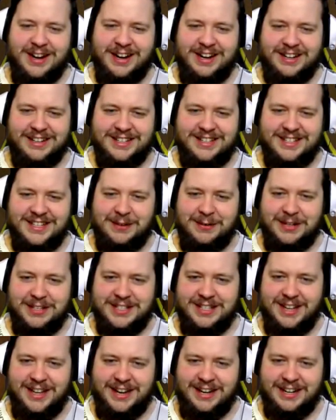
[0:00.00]
and see what it's
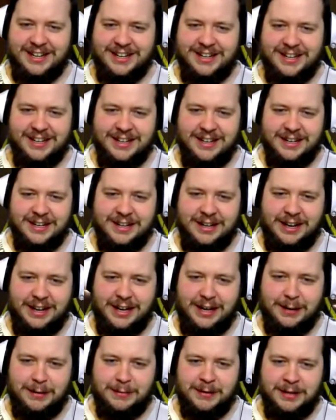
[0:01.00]
like.
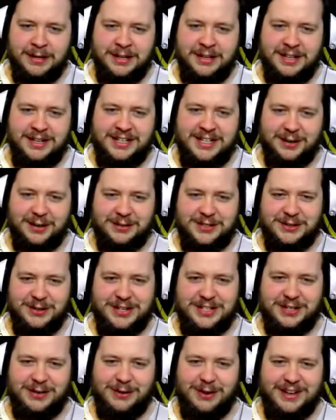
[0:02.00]
Go
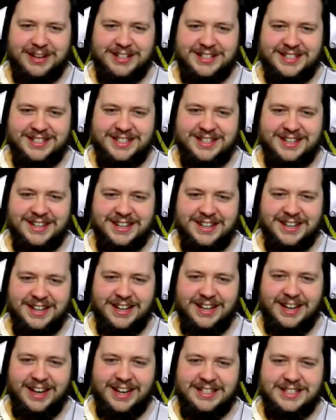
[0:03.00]
straight to credits
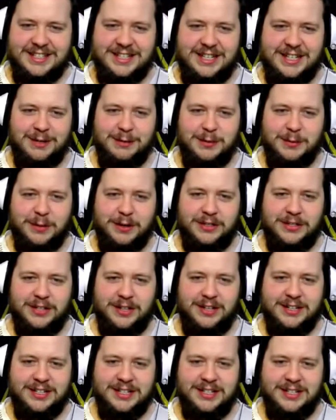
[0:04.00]
and see who's worked
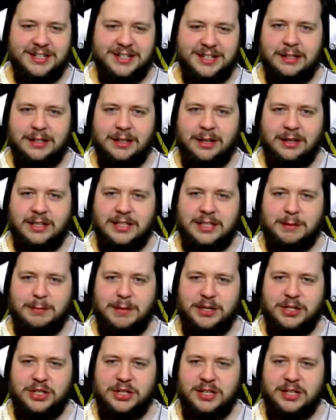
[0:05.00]
on it. Oh, these are
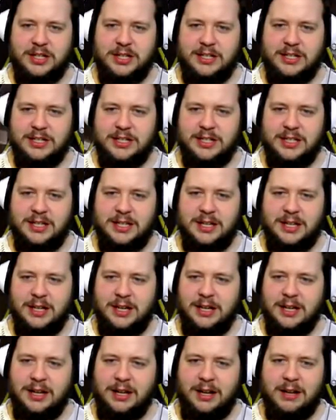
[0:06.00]
meshes.
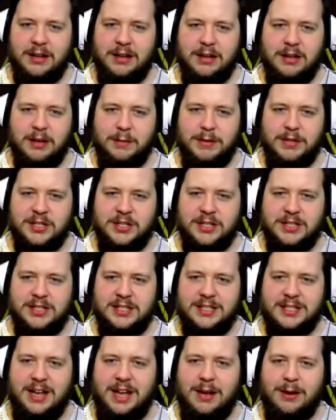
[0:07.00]
Ah, meshes,
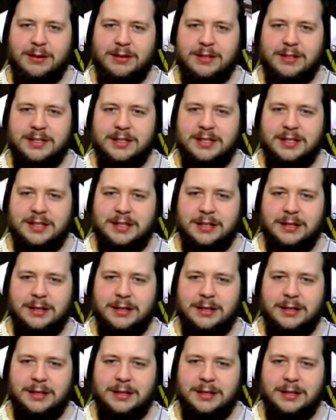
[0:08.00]
sounds,